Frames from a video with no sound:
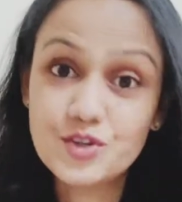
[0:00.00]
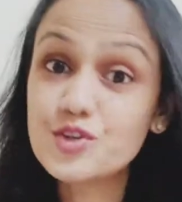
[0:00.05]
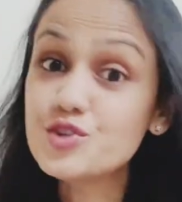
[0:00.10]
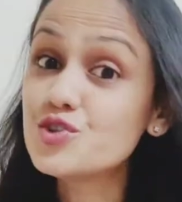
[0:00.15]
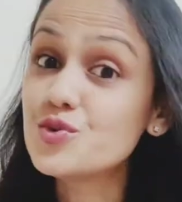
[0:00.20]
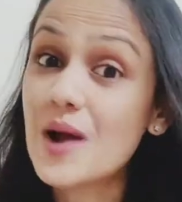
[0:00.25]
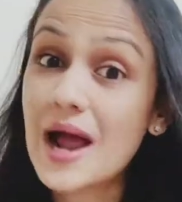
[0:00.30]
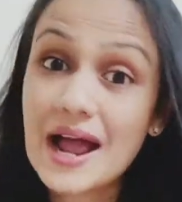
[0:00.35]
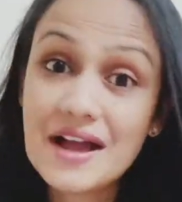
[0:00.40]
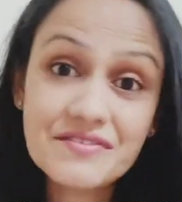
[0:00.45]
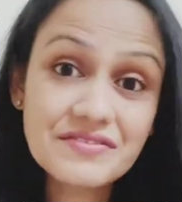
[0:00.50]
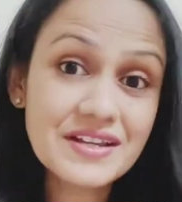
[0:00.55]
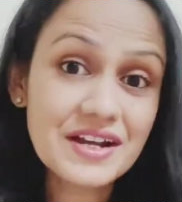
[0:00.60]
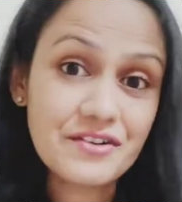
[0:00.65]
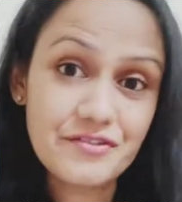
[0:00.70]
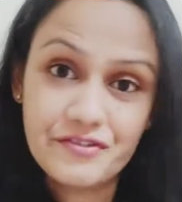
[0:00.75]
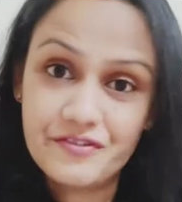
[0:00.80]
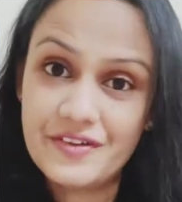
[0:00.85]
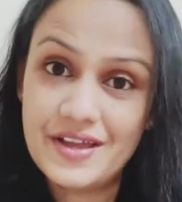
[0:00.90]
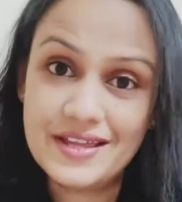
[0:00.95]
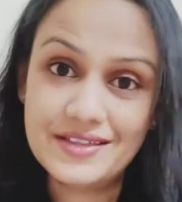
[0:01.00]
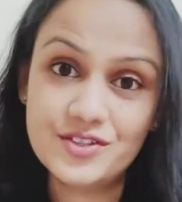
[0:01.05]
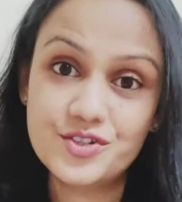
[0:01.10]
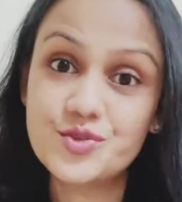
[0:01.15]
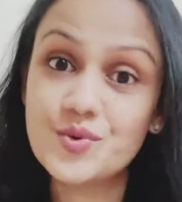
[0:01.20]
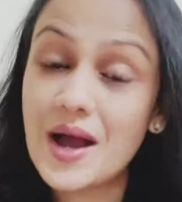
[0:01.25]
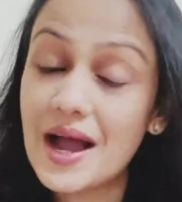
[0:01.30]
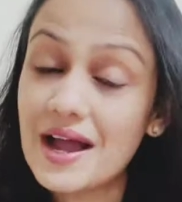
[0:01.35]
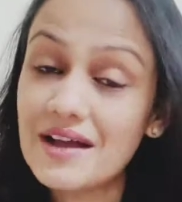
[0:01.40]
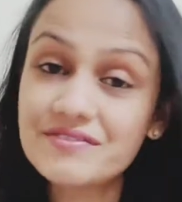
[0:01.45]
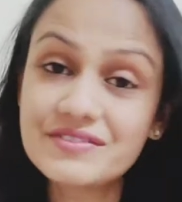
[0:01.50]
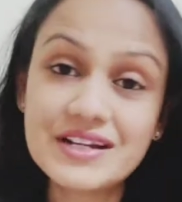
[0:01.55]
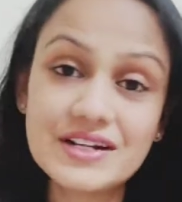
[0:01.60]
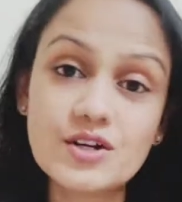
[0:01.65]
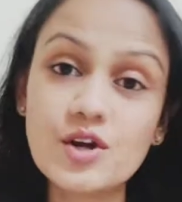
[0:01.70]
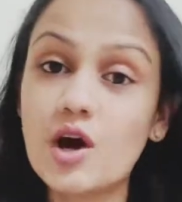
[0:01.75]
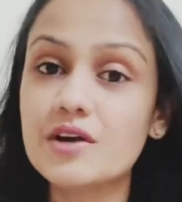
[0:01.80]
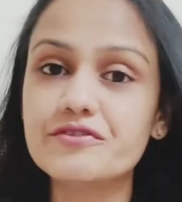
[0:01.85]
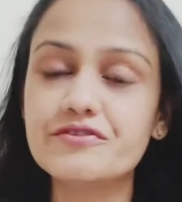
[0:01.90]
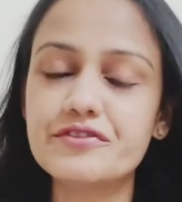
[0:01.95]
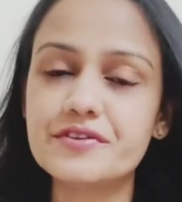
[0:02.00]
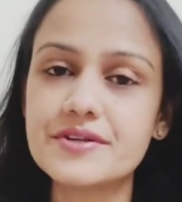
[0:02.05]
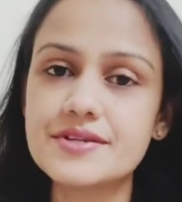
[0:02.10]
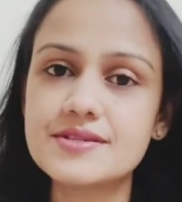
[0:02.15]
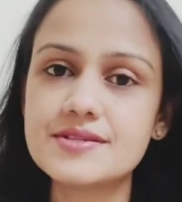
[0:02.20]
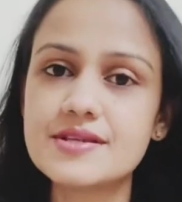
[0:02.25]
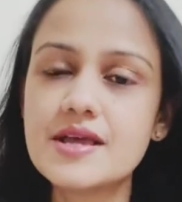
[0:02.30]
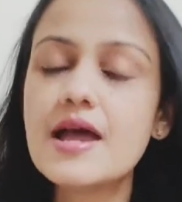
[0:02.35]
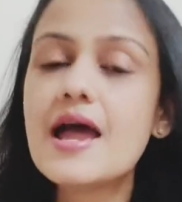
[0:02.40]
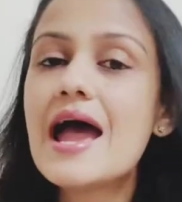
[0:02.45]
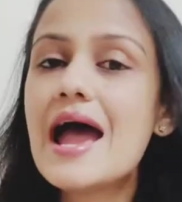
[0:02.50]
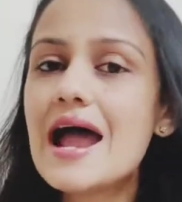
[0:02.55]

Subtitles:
To have that faith, to have that confidence.